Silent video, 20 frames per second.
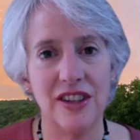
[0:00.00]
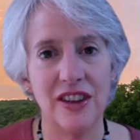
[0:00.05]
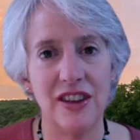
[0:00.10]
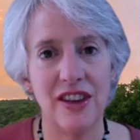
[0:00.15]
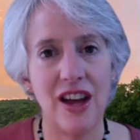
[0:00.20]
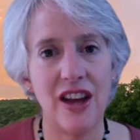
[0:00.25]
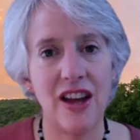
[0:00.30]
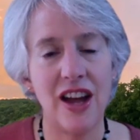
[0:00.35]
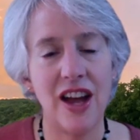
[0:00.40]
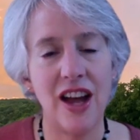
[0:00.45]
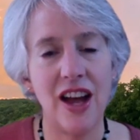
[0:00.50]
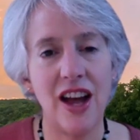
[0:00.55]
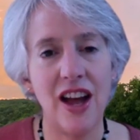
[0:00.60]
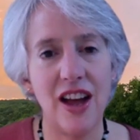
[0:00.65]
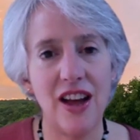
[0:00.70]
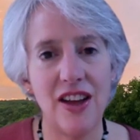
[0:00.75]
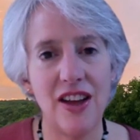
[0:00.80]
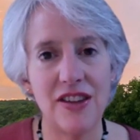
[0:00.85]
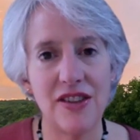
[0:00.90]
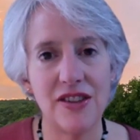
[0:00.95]
that
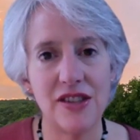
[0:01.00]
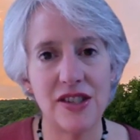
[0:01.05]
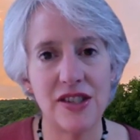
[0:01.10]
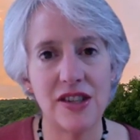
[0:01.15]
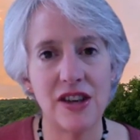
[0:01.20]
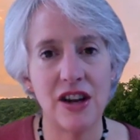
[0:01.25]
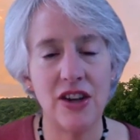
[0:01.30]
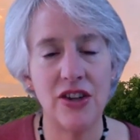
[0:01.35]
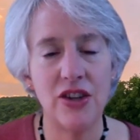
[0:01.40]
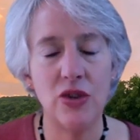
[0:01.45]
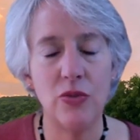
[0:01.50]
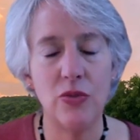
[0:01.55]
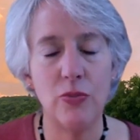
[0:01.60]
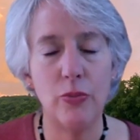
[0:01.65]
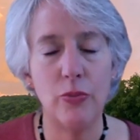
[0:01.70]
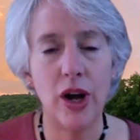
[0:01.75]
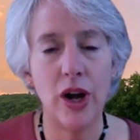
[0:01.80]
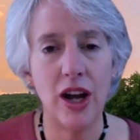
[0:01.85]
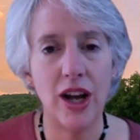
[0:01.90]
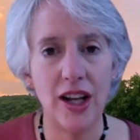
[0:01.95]
has on your
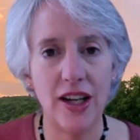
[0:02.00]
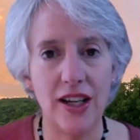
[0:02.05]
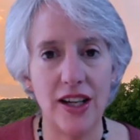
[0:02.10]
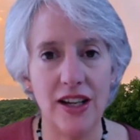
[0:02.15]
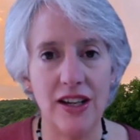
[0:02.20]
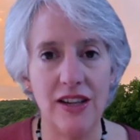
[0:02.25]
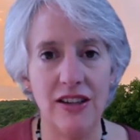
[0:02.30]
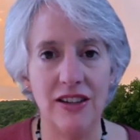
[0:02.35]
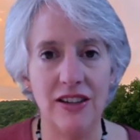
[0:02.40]
body.